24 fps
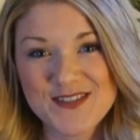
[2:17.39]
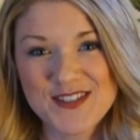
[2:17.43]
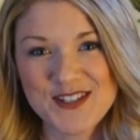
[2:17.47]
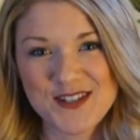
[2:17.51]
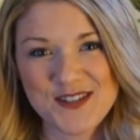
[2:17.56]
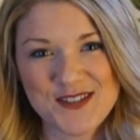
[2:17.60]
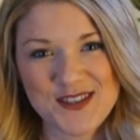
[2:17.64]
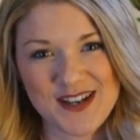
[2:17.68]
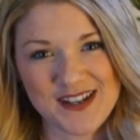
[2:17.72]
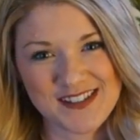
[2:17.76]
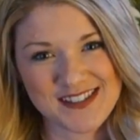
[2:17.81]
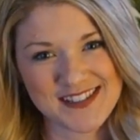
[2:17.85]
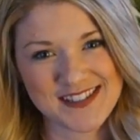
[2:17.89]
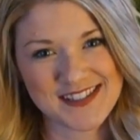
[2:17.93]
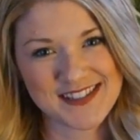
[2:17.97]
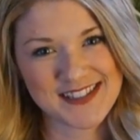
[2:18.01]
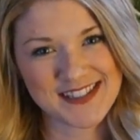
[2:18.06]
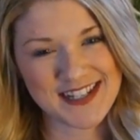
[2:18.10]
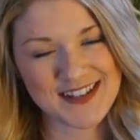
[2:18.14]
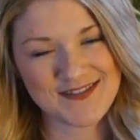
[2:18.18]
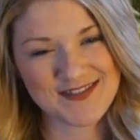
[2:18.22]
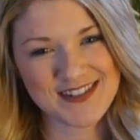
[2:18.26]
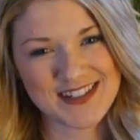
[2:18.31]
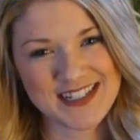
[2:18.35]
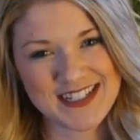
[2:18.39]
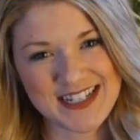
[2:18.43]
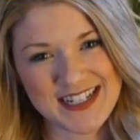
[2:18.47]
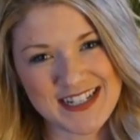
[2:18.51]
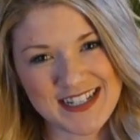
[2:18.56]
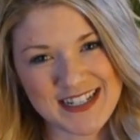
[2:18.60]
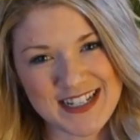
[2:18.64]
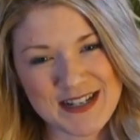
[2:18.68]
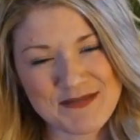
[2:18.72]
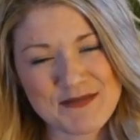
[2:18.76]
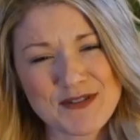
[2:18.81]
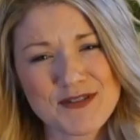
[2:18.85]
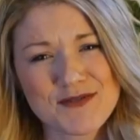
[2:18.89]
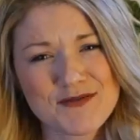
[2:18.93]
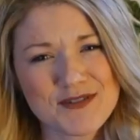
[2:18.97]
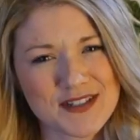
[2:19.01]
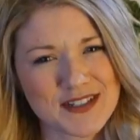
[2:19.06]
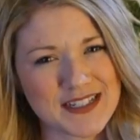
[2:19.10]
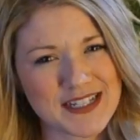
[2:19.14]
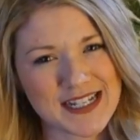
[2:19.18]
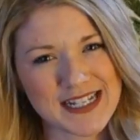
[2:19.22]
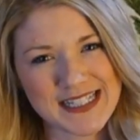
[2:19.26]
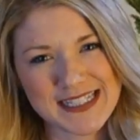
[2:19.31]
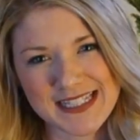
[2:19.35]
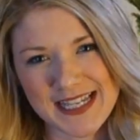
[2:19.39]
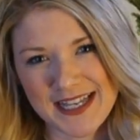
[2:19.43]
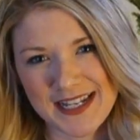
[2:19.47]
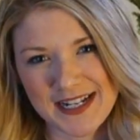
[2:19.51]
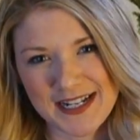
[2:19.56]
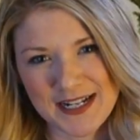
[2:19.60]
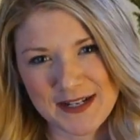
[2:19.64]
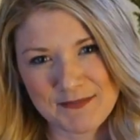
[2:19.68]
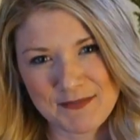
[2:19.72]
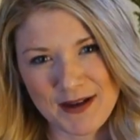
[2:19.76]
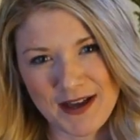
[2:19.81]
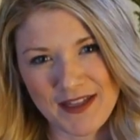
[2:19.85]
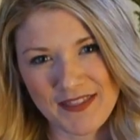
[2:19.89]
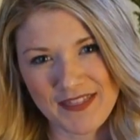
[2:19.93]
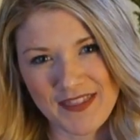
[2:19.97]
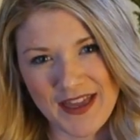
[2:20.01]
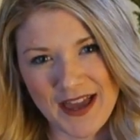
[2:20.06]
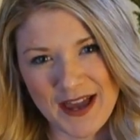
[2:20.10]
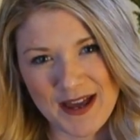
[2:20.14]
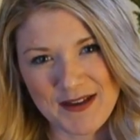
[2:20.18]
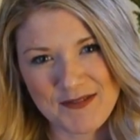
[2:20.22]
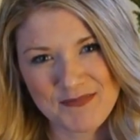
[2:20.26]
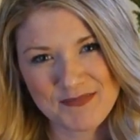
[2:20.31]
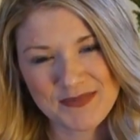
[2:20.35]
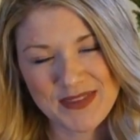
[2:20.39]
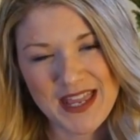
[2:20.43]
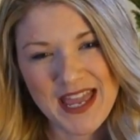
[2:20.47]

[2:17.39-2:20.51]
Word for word: 2017 and we're really excited about that.